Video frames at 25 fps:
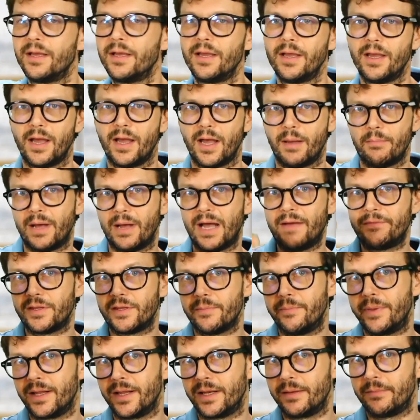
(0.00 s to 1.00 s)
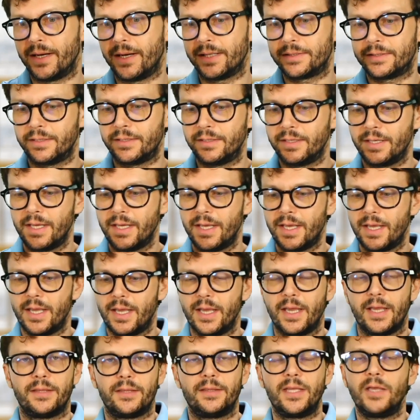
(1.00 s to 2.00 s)
above the belly button,
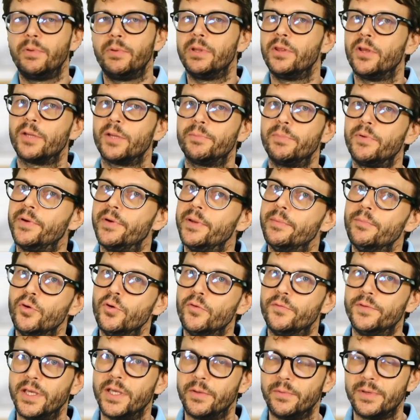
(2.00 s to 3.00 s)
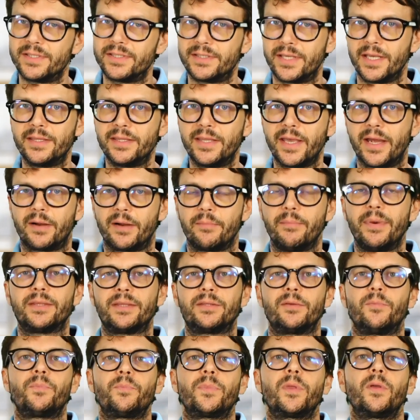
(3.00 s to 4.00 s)
they will not be removed. They will stay there. But
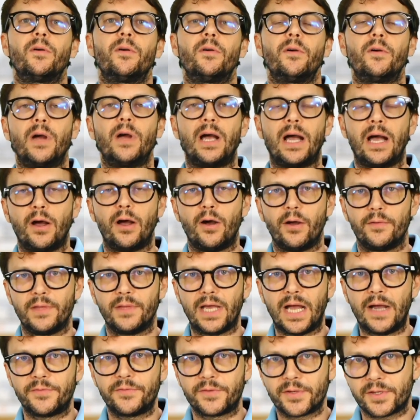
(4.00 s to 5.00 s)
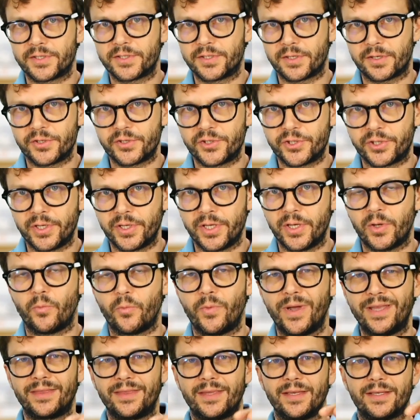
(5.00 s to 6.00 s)
after surgery,
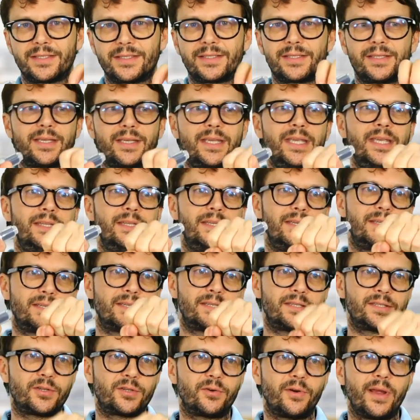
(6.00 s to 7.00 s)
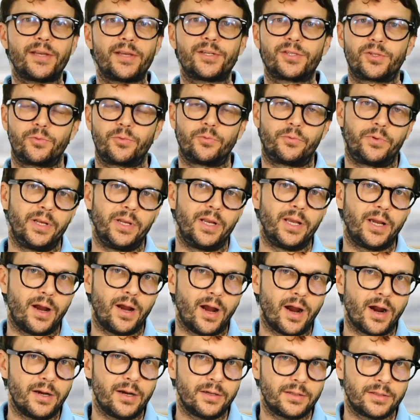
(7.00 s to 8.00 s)
when the skin is stretched really
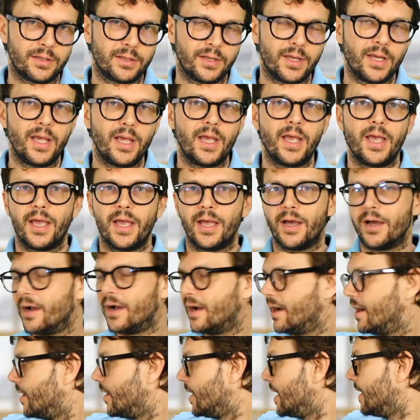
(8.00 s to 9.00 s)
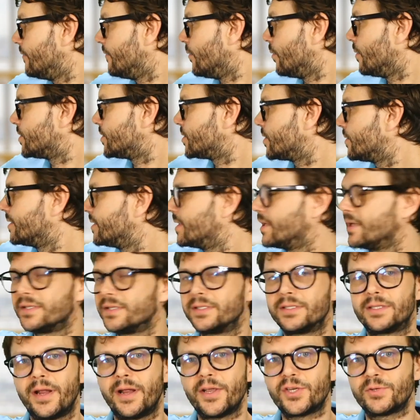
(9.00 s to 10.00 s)
hard, if also the
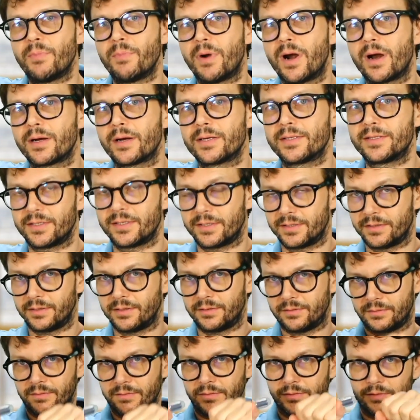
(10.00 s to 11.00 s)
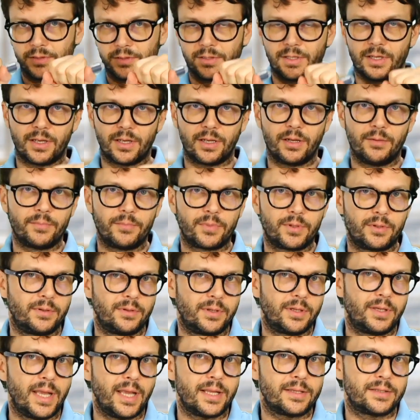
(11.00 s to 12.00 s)
stretch marks
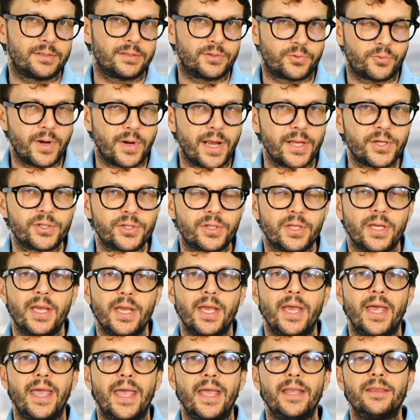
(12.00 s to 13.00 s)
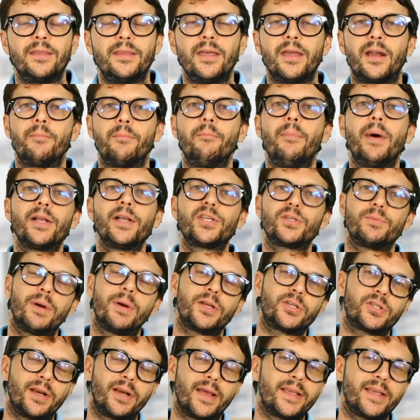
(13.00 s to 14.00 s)
get stretched, and they are much less